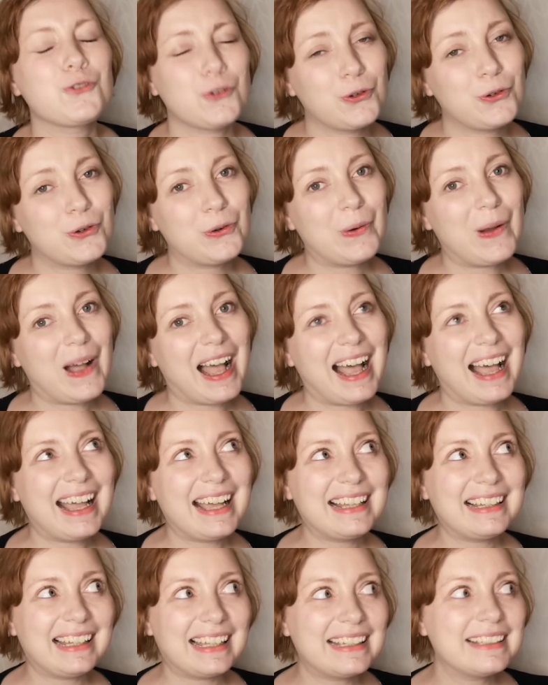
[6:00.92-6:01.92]
So
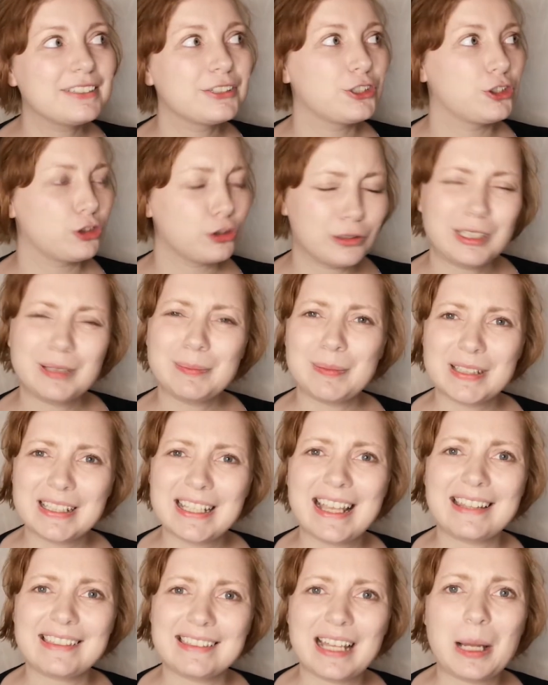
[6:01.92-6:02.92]
I like to sort of
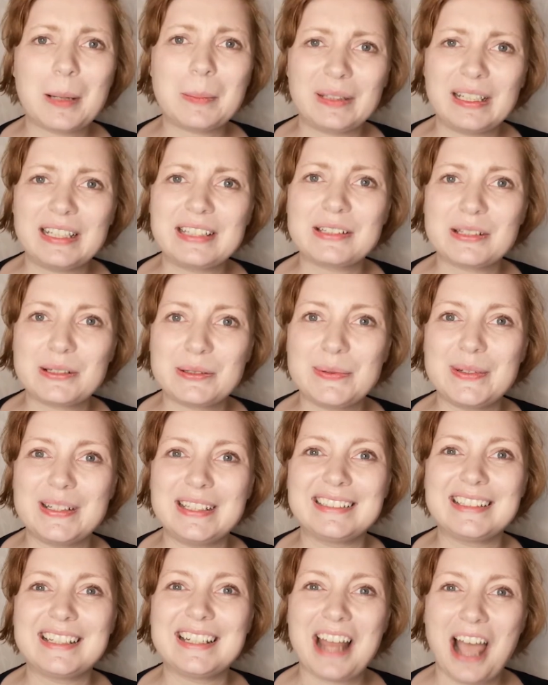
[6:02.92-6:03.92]
pretend that I'm like the
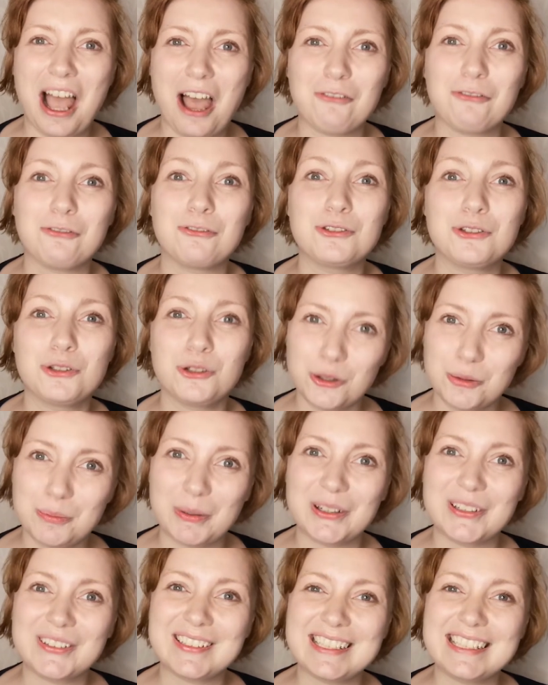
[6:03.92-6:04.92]
Queen and have two
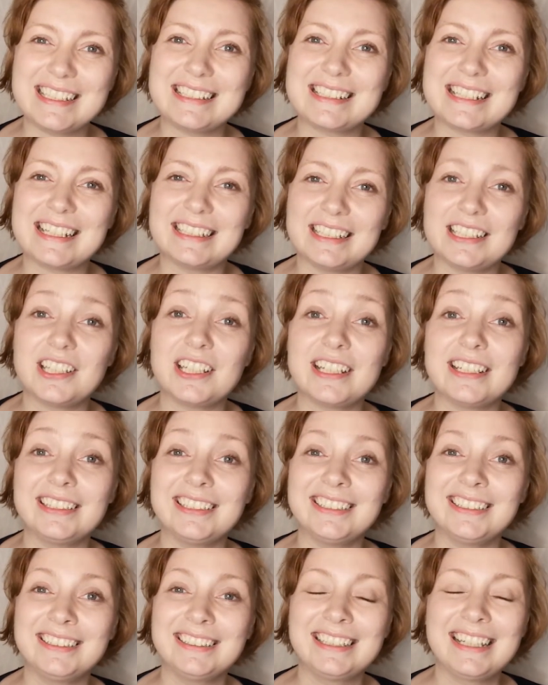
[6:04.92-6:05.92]
birthdays in a
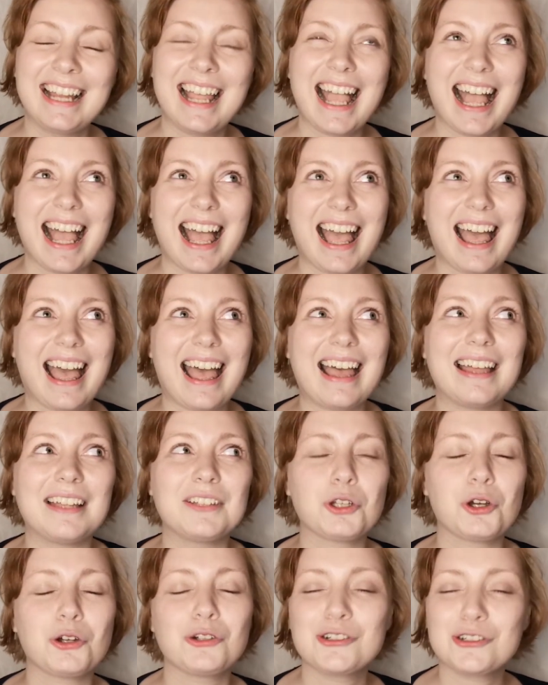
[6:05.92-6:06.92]
year.
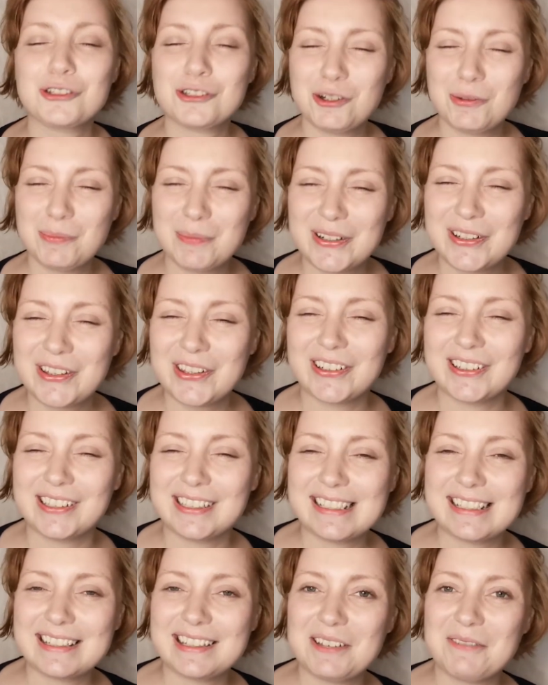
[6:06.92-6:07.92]
And on October
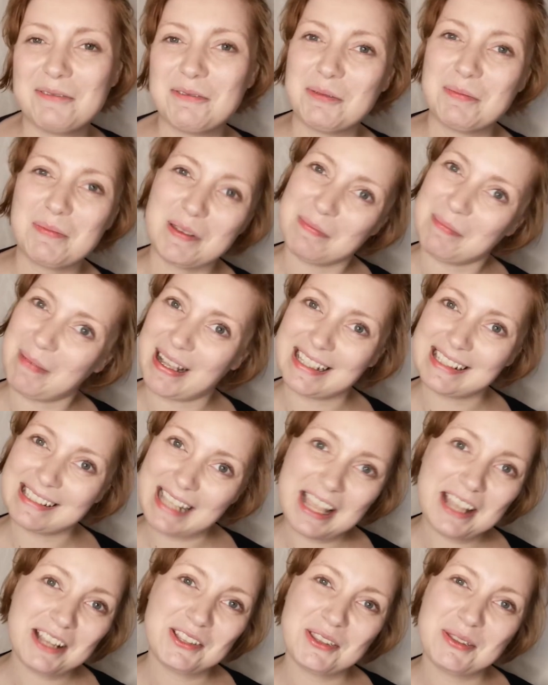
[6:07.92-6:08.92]
30th, it will be my
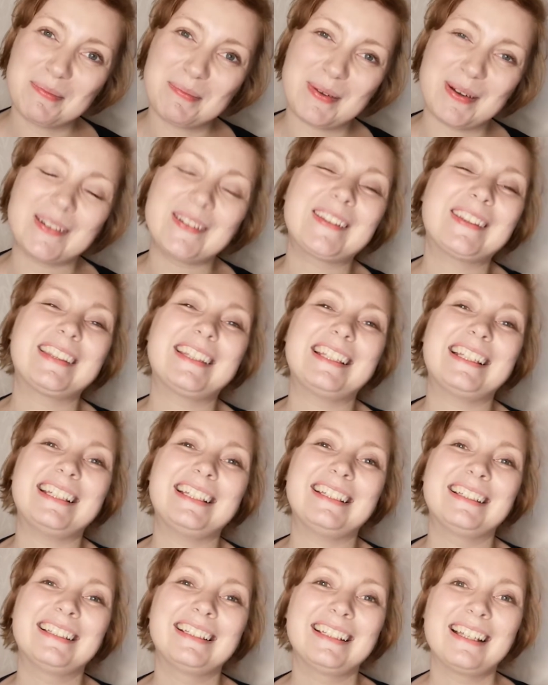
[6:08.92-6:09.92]
second
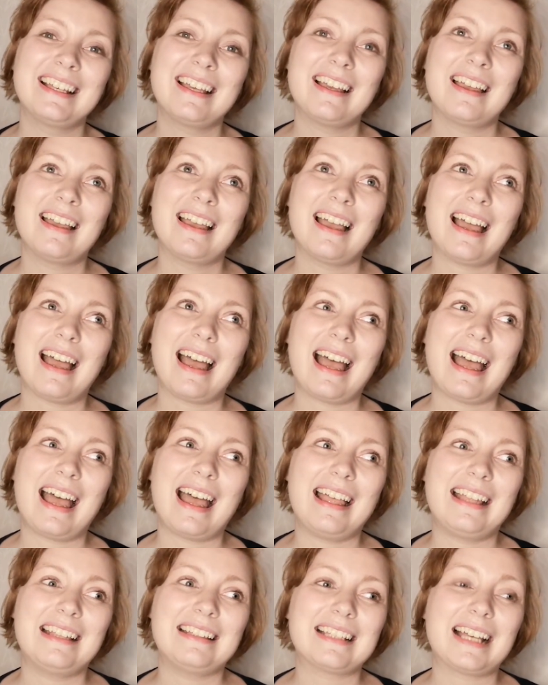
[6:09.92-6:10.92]
birthday,
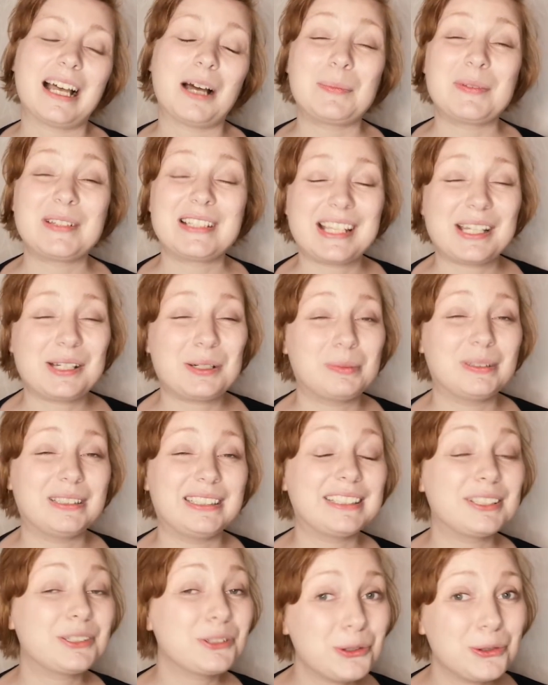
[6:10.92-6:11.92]
and I'll be
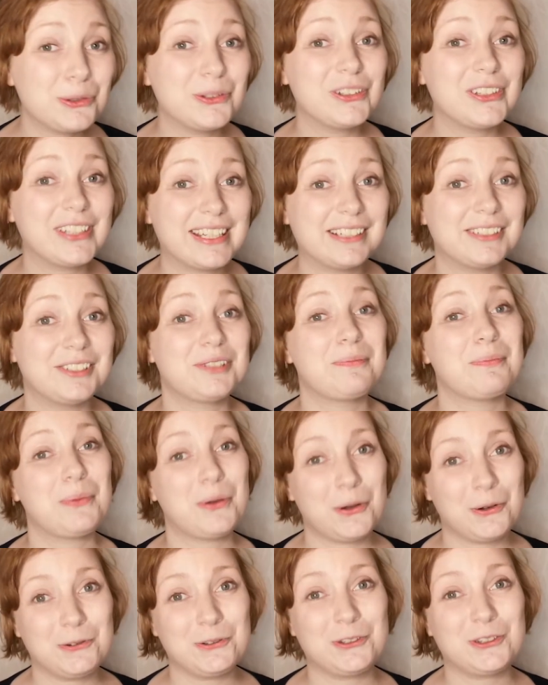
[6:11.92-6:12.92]
celebrating 2 years
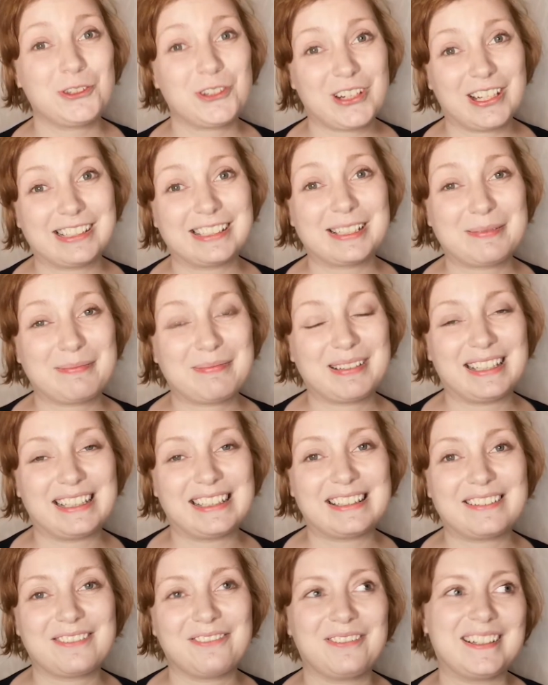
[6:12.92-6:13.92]
post
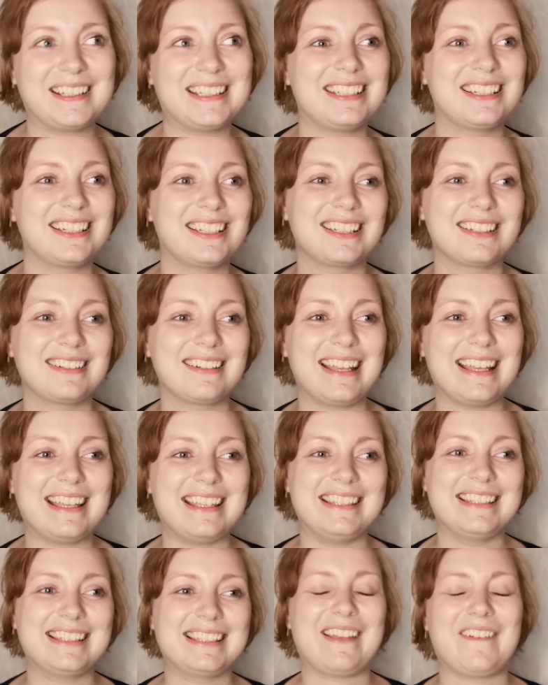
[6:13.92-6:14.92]
transplant, which
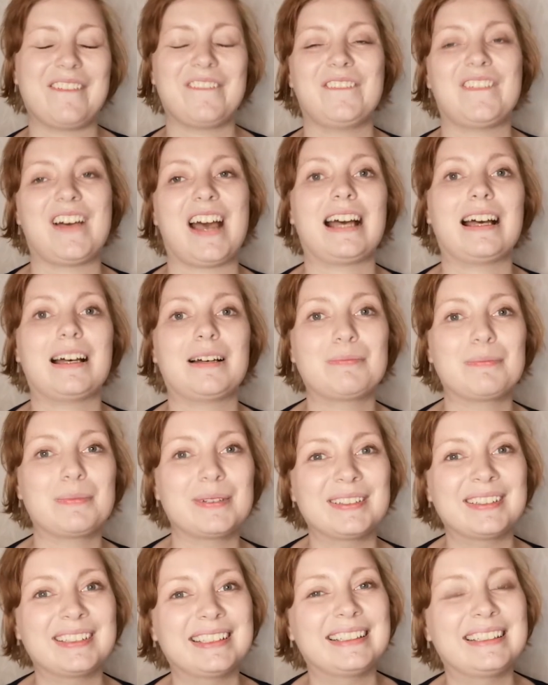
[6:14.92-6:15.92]
is fab.